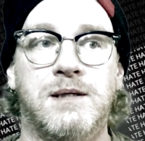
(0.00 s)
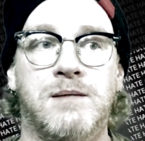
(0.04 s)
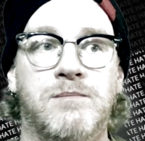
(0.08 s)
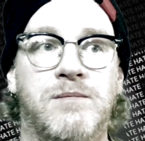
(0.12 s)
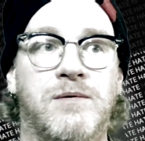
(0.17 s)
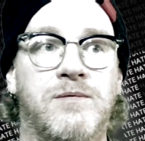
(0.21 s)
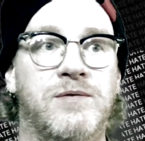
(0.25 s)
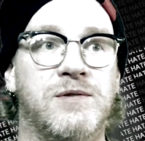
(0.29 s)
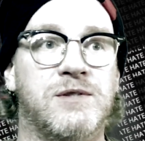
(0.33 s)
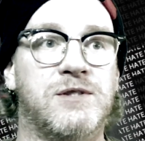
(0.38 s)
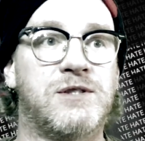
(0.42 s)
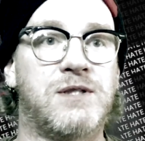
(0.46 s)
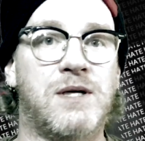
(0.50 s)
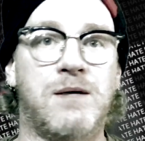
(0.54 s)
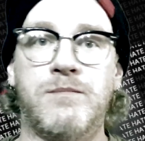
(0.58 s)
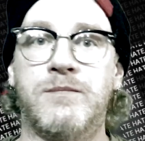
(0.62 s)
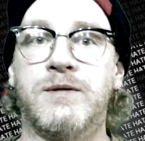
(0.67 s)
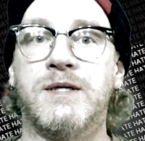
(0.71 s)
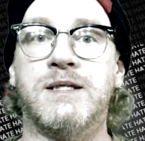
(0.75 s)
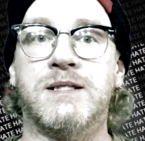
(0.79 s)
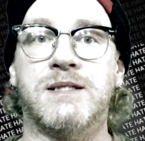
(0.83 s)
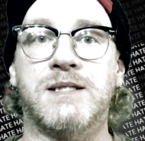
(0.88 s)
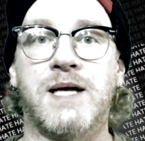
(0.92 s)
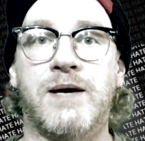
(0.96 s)
But for some
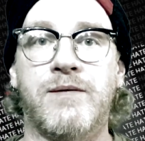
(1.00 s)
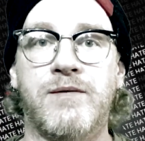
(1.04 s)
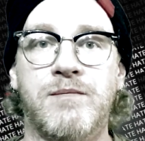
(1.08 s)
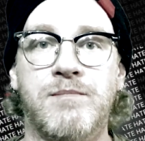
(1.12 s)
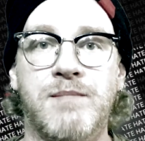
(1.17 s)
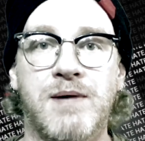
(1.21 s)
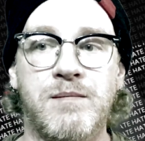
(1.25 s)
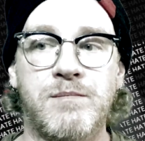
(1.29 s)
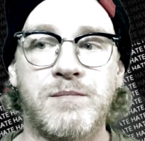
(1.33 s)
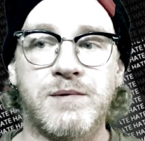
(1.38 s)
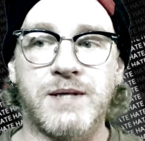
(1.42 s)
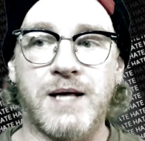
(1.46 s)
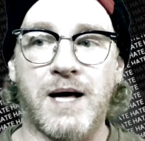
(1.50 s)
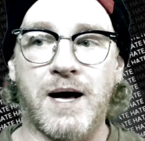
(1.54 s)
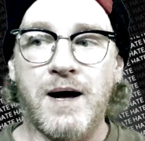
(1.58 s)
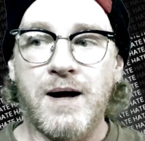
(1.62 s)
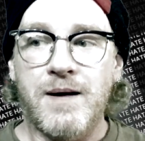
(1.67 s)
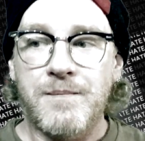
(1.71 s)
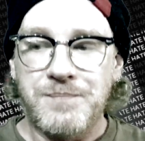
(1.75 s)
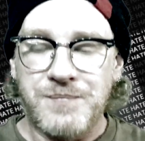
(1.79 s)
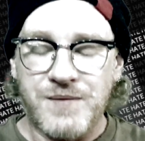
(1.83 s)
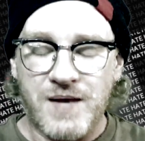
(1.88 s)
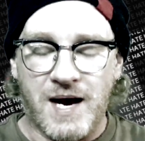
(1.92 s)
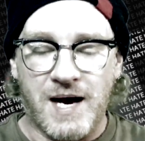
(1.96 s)
reason, I remember that.
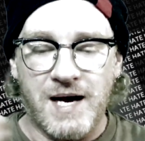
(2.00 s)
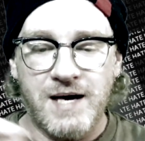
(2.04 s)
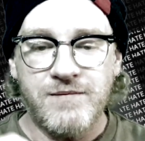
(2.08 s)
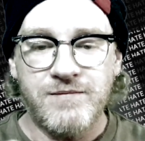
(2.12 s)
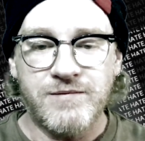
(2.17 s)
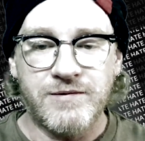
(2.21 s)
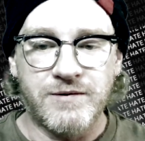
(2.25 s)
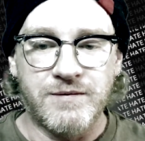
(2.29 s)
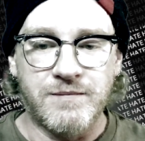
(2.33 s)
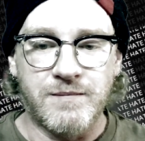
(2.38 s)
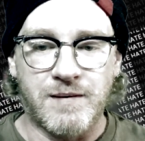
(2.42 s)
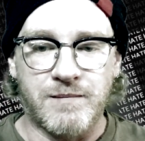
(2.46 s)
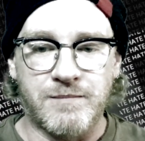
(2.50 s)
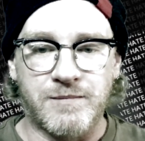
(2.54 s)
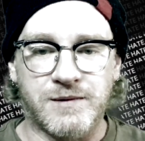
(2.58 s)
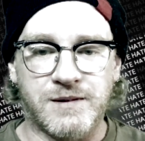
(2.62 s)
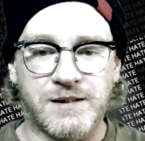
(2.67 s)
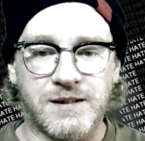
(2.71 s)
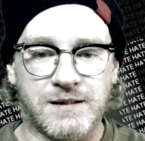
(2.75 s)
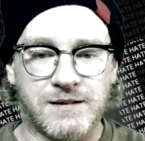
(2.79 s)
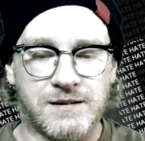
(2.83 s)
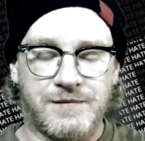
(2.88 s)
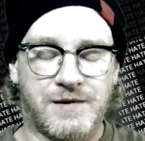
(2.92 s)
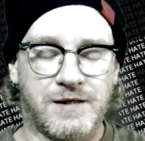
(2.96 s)
I even remember
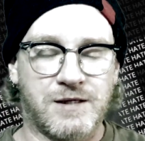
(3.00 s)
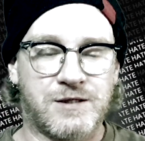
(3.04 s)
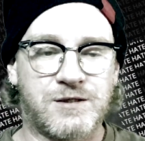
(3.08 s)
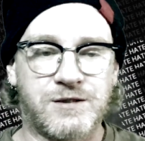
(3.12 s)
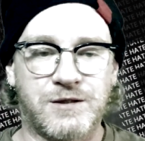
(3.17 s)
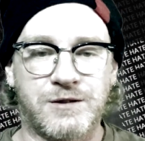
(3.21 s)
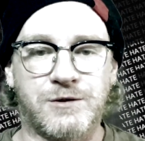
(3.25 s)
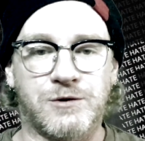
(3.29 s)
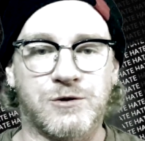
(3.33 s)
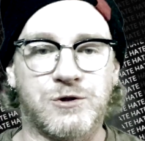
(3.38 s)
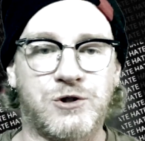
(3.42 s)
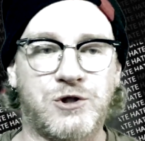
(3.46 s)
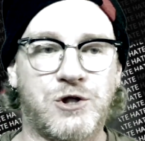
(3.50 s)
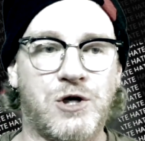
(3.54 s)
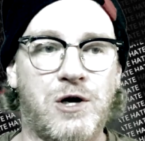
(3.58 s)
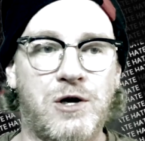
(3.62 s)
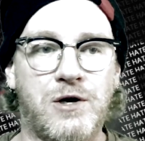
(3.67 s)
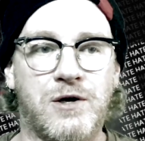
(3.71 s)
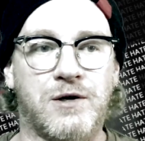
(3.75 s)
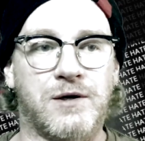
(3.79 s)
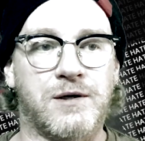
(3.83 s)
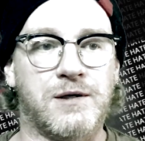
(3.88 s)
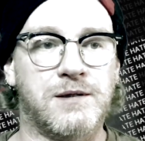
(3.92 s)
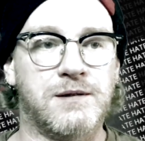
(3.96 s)
that this little
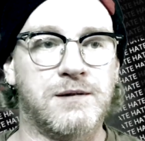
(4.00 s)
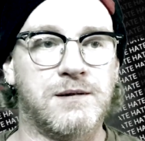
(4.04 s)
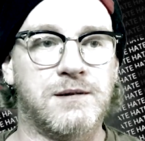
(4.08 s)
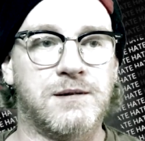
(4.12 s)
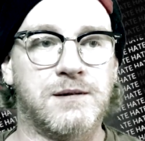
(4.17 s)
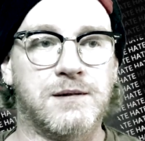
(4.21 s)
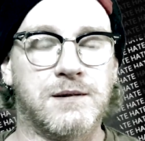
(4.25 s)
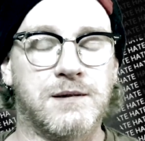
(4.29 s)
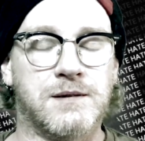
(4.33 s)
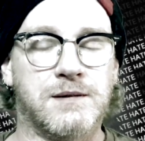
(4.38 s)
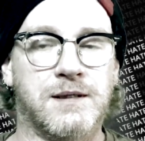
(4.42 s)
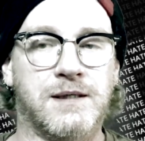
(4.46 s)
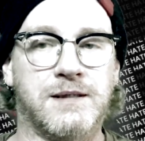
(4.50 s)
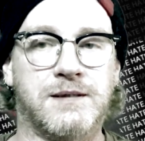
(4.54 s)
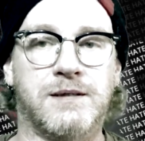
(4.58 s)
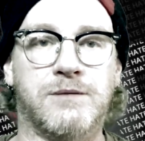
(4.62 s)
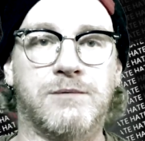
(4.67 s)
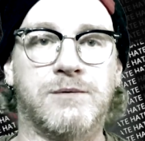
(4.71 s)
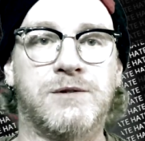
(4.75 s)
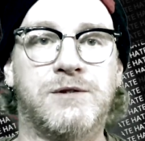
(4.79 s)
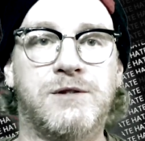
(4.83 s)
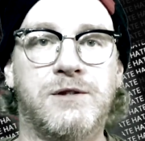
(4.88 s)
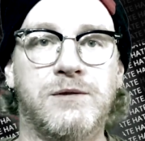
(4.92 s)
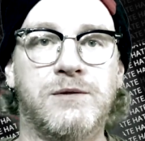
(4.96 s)
chart, like there
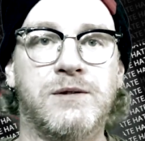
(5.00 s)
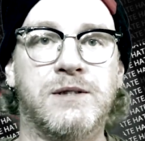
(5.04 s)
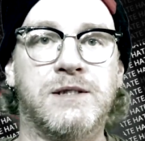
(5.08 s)
was 2